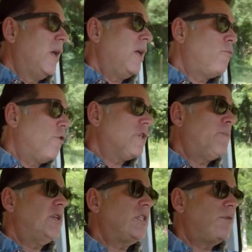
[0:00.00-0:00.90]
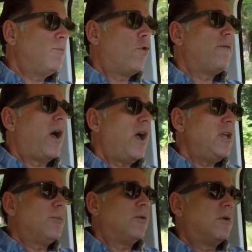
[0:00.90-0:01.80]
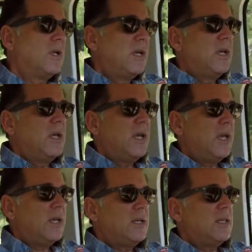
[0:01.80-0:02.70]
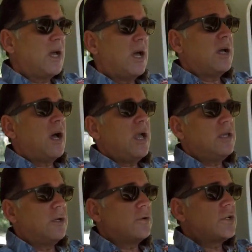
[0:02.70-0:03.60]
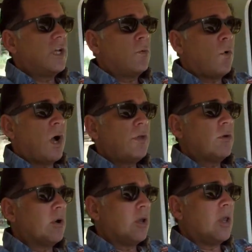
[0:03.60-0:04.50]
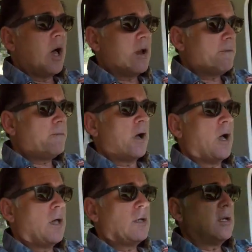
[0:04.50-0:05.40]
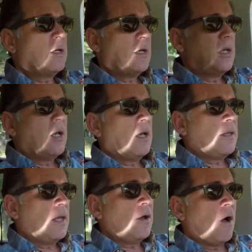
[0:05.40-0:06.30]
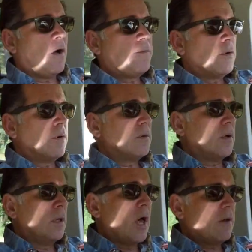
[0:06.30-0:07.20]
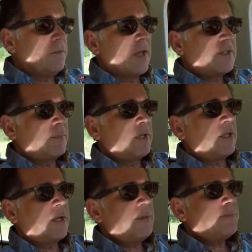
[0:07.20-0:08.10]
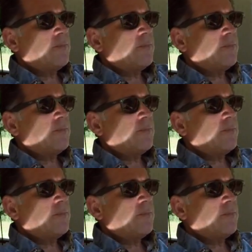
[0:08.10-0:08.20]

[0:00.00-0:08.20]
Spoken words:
and more expensive and more valuable. And I can understand why. They're a lot of fun. They offer a lot of flexibility.